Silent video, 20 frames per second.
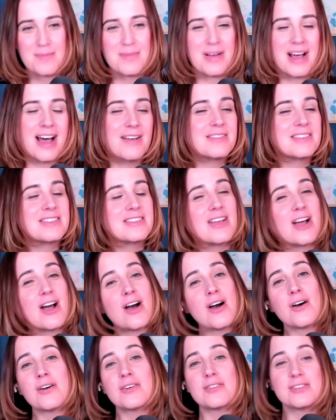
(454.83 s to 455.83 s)
Bob's
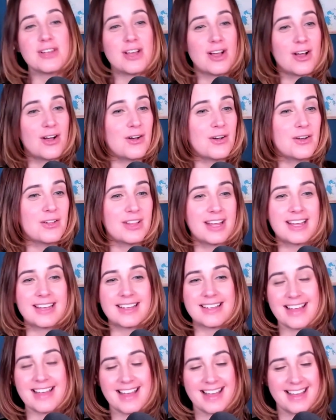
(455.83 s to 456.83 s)
no,
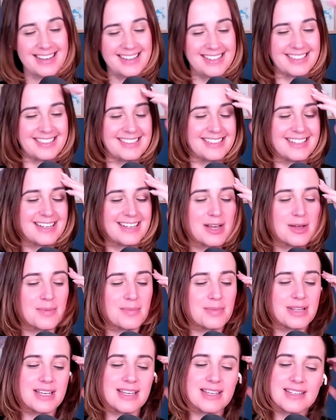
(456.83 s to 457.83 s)
like, yeah.
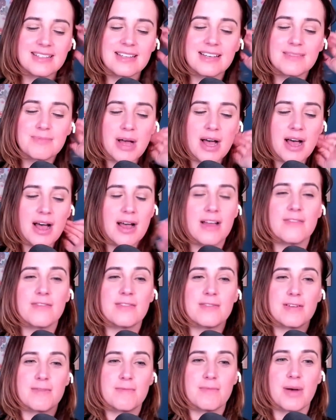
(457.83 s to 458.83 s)
Please,
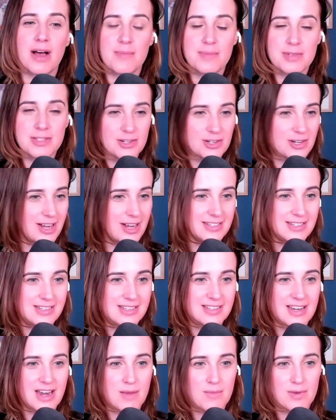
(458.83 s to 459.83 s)
if Bob is your
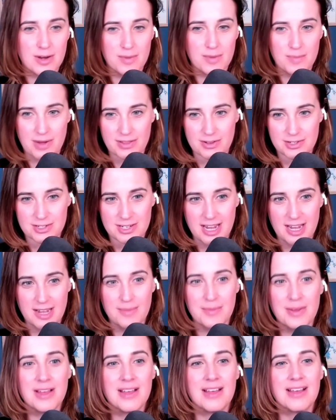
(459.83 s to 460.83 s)
cousin's name or your brother's
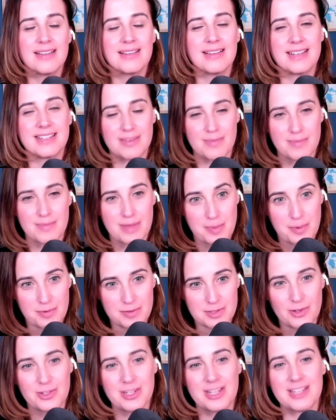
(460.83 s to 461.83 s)
name, like some people have
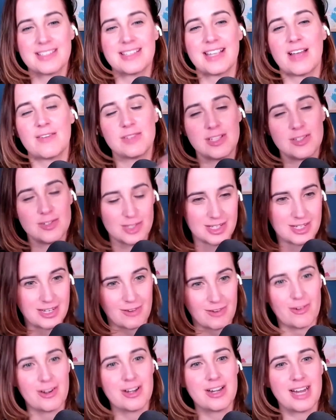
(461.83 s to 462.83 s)
told us they have to use a
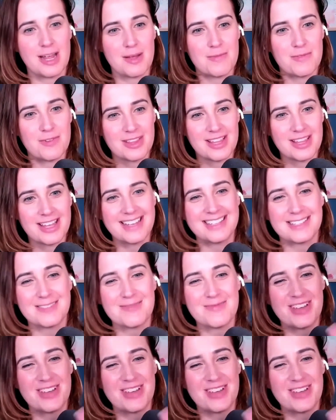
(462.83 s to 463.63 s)
different name for this.